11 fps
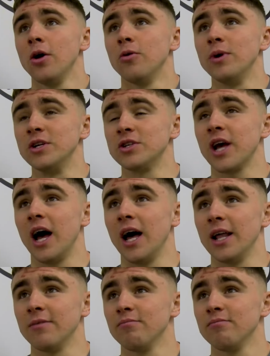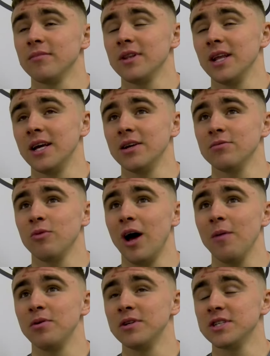we just can't let what
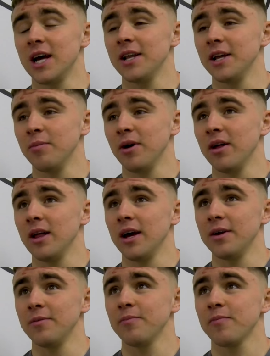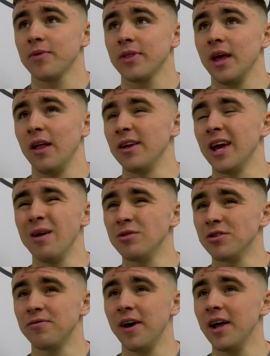happened Saturday about, like, how the game
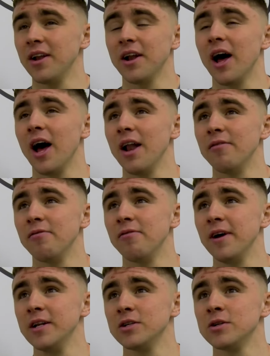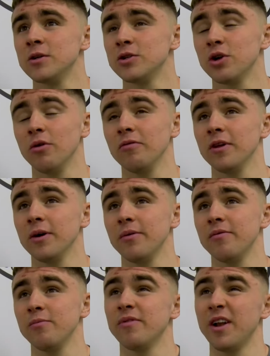just faded out and everything. So hopefully
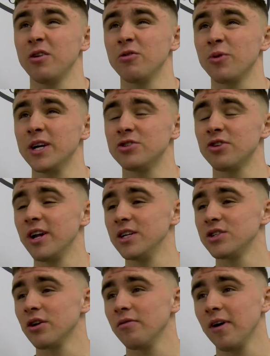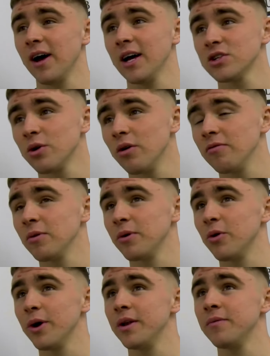we've had a good week's training so far. So hopefully we're
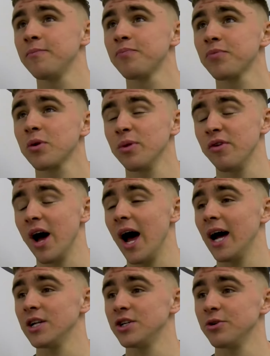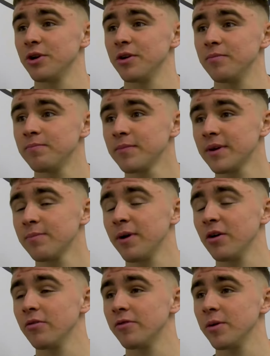going with the right attitude and
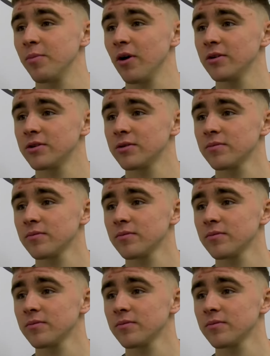pick up 3 points.